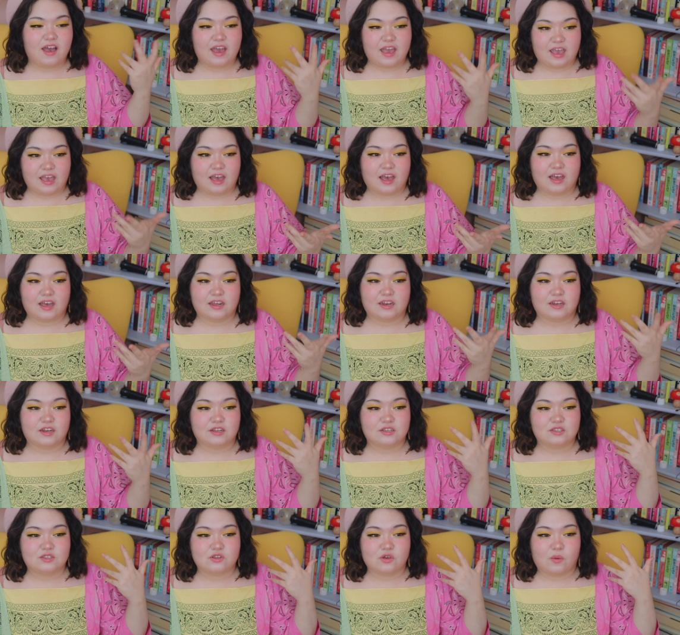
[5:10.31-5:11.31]
and
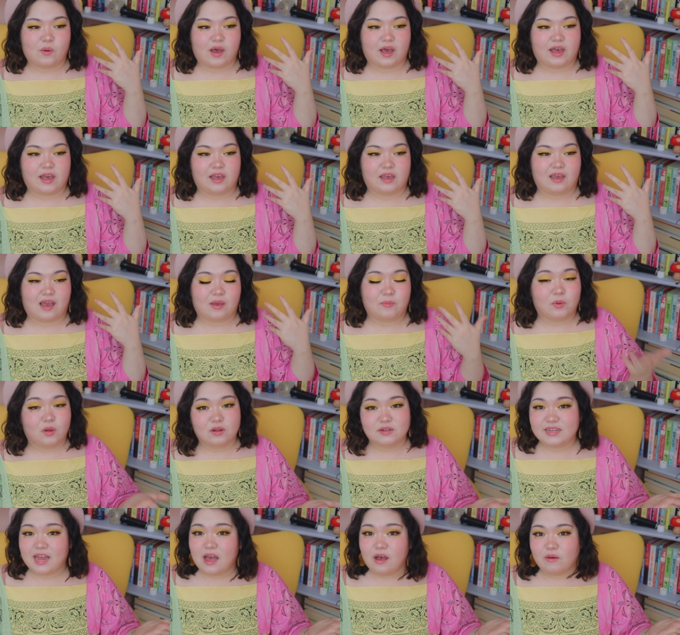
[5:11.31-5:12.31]
so I, I
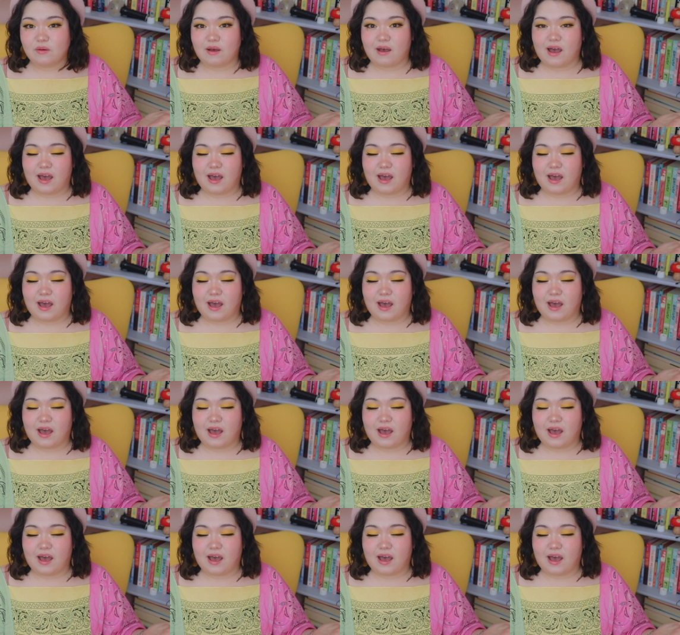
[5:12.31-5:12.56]
pulled out.